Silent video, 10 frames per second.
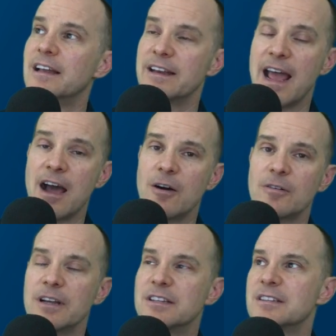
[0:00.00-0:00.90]

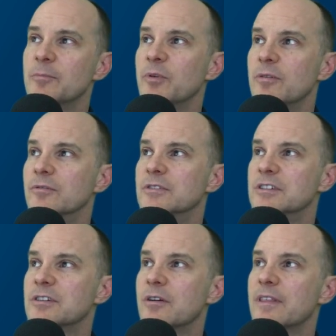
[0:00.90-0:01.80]
Now it's simple. You
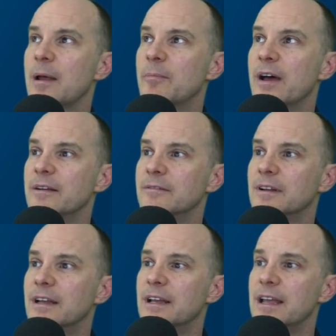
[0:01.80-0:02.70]
just go to that button
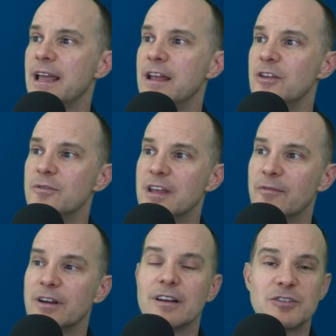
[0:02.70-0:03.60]
and you
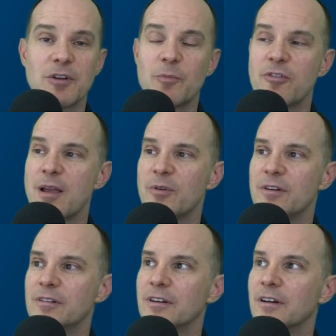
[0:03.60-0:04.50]
give it a script
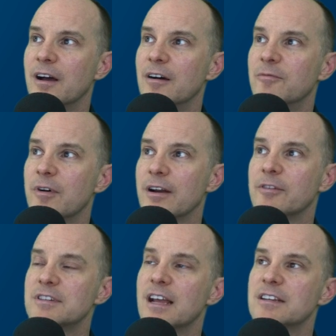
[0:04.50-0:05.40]
parameter of
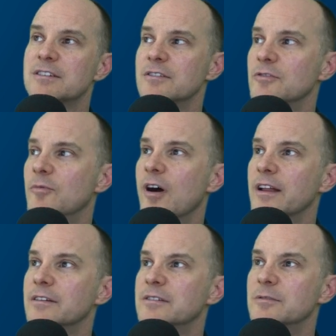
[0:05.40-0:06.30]
whatever text you
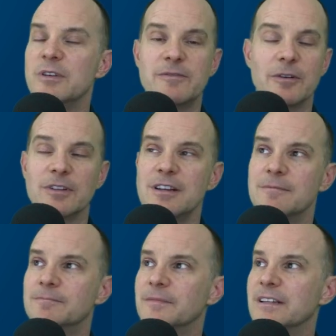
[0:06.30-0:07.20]
want to be filled
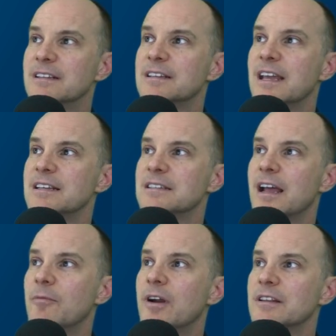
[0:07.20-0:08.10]
in. In this case,
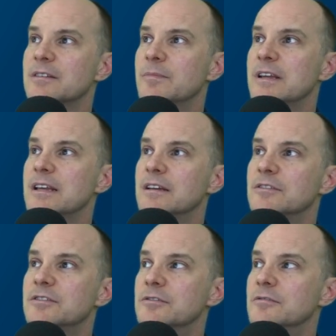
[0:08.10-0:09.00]
I want it to be
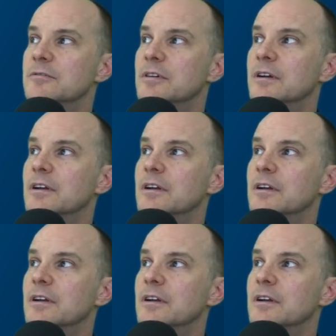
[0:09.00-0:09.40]
to